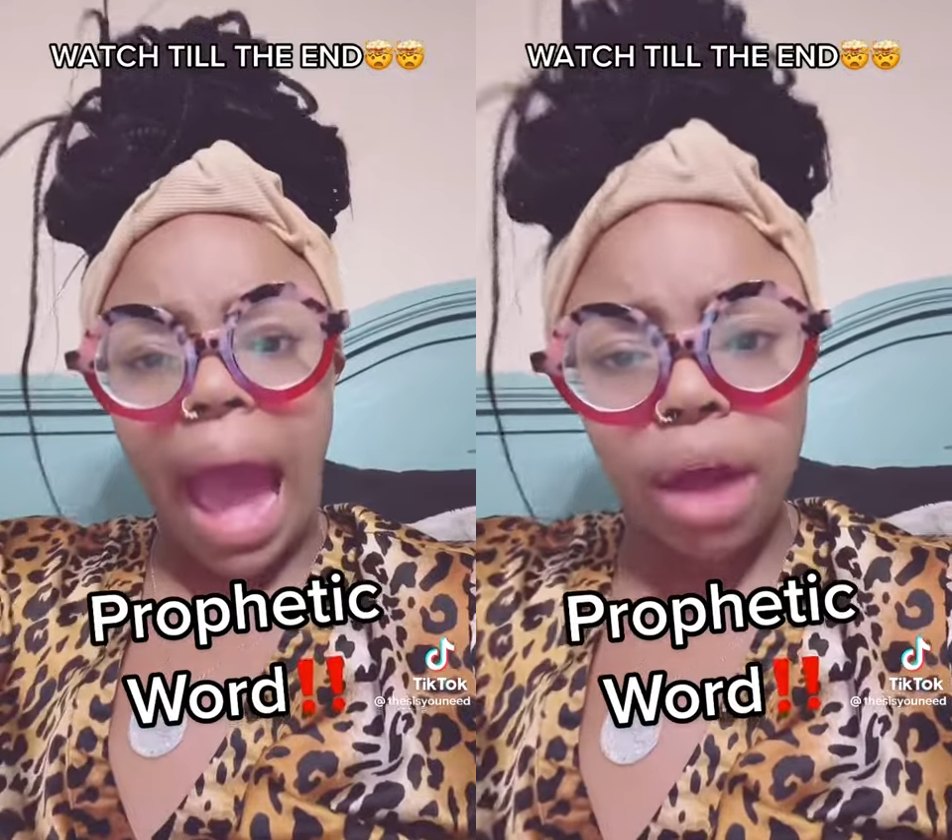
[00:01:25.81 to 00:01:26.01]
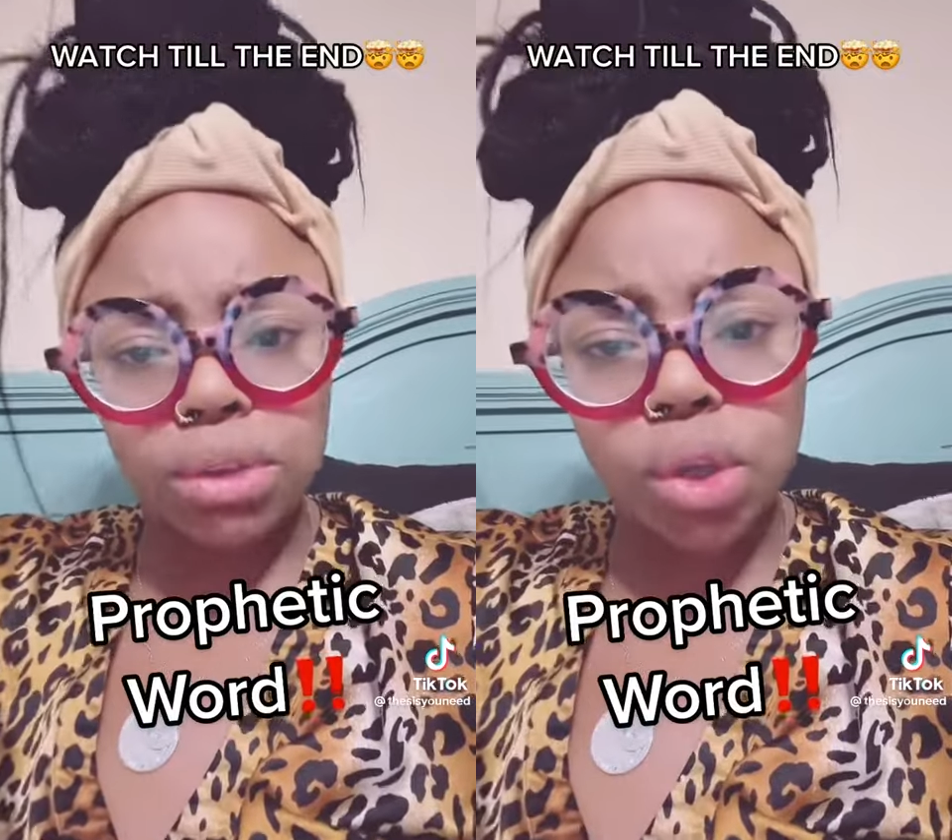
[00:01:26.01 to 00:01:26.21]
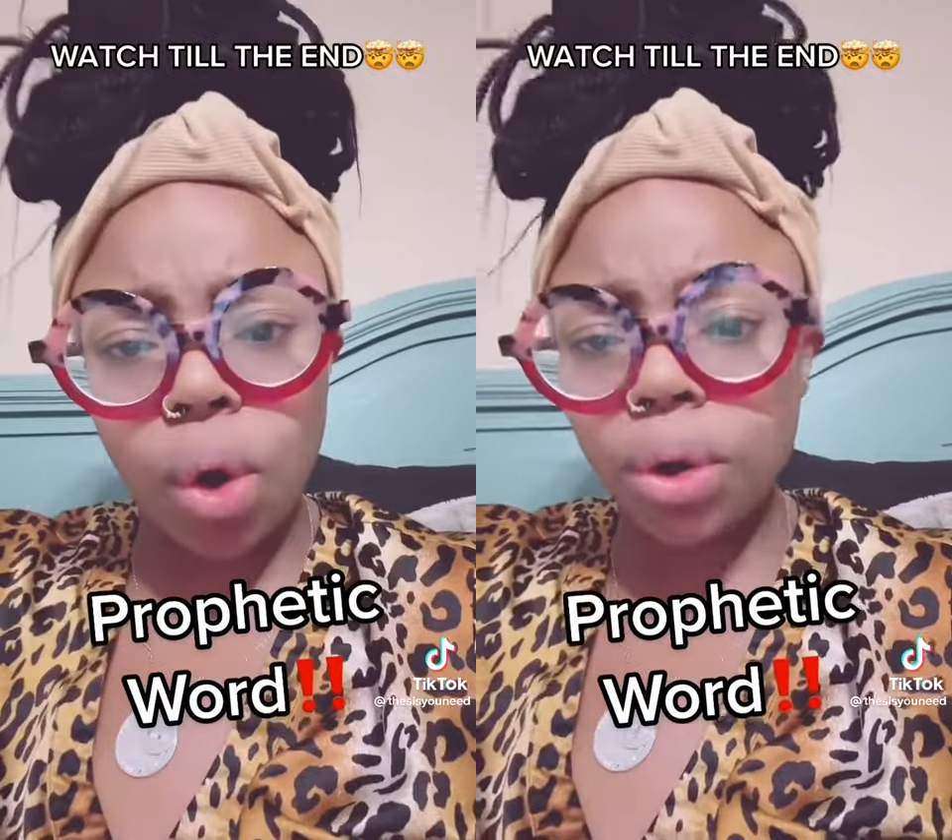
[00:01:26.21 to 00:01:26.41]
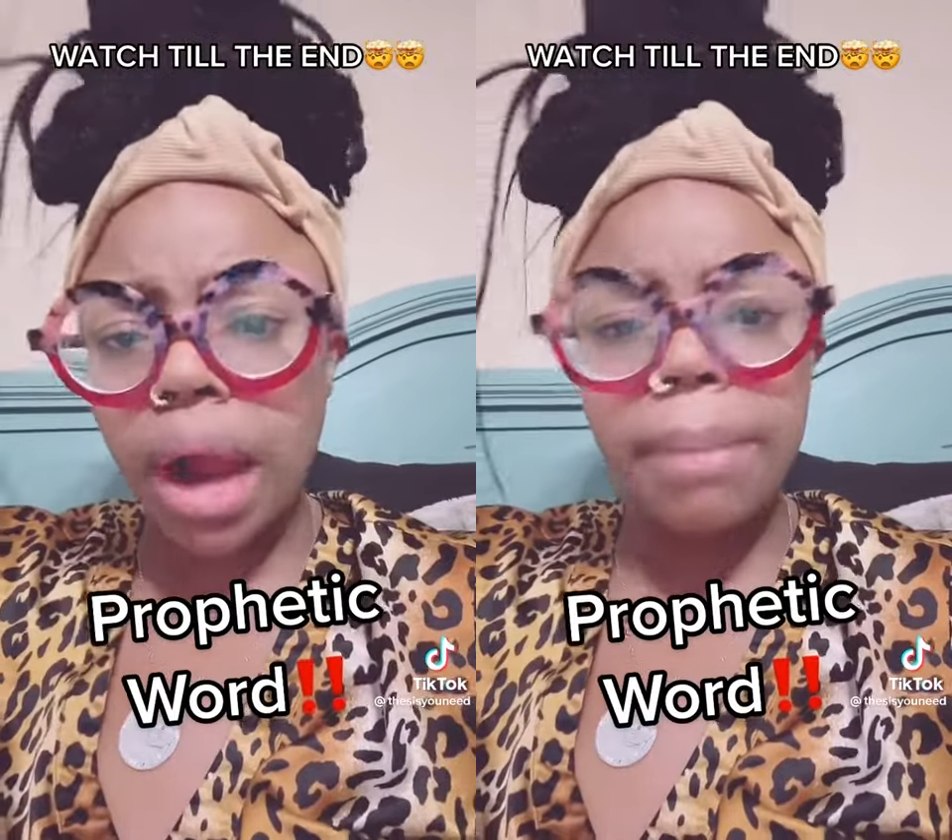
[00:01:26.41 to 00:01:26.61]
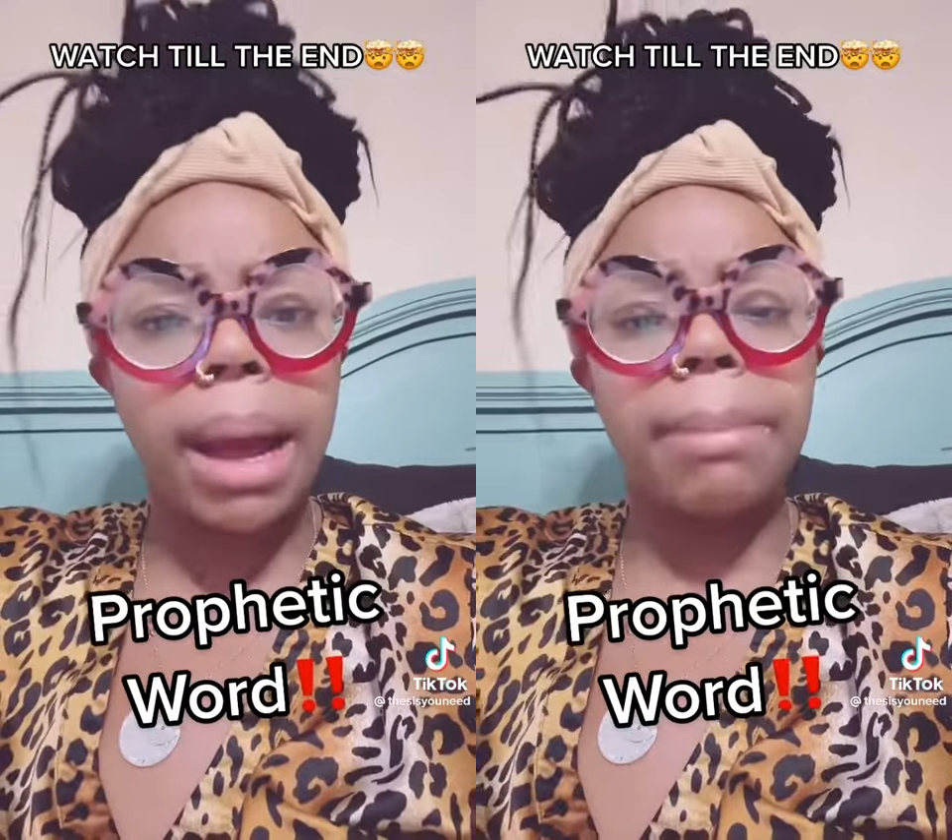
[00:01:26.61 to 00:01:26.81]
out. Oh,
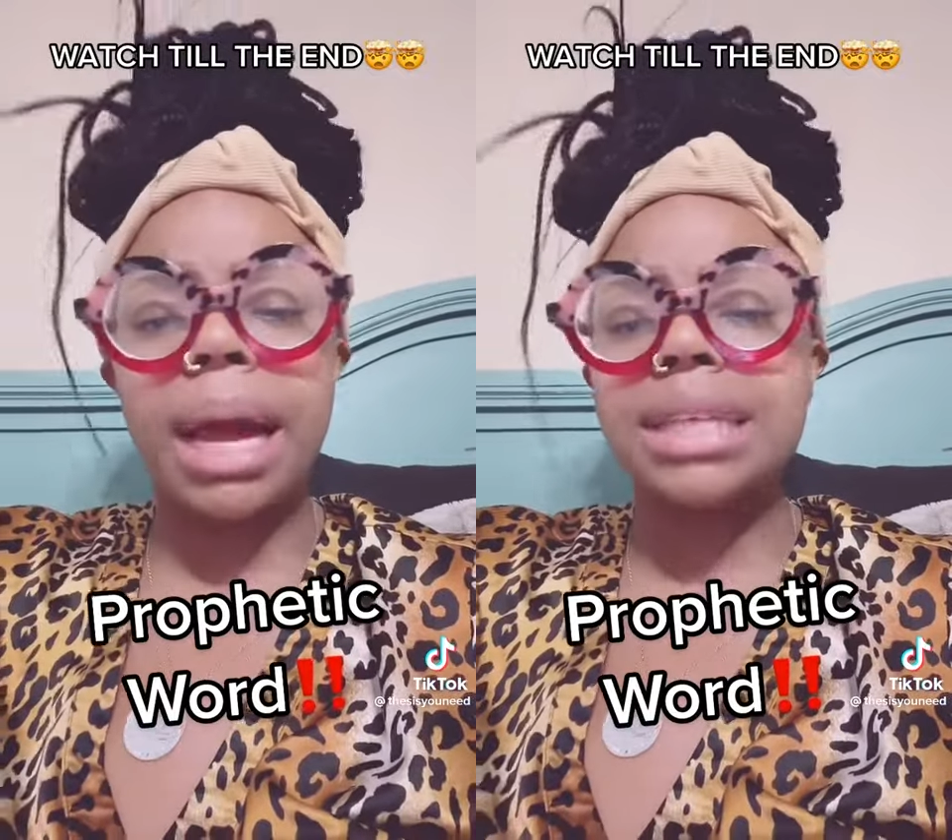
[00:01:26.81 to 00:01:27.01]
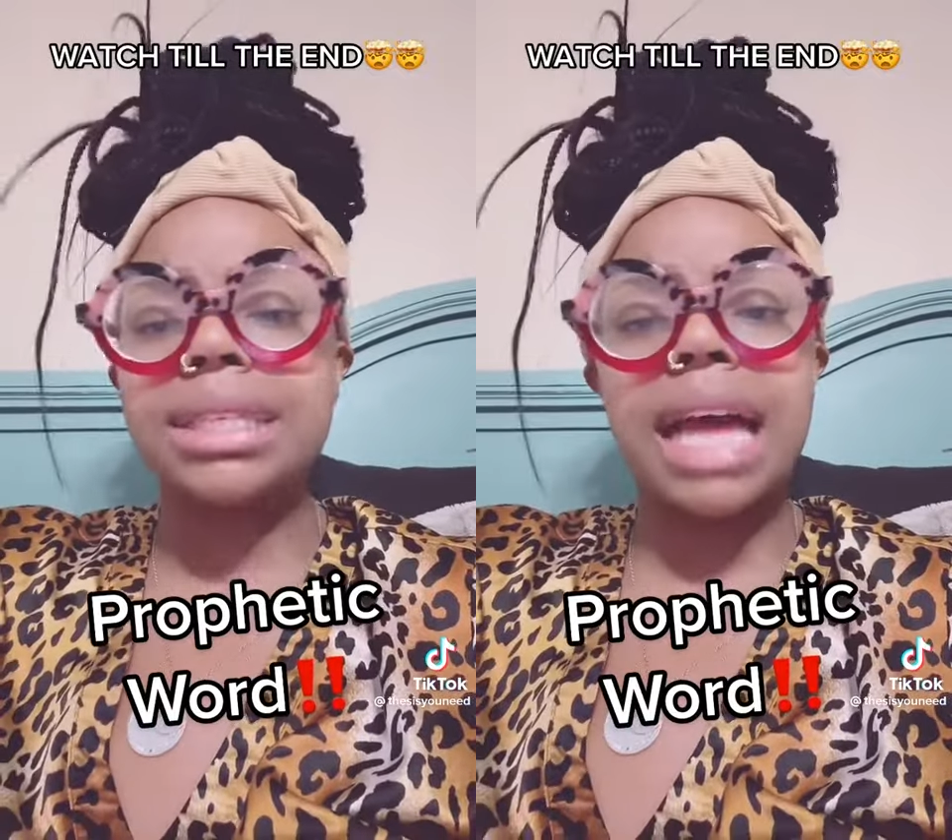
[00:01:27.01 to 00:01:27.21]
the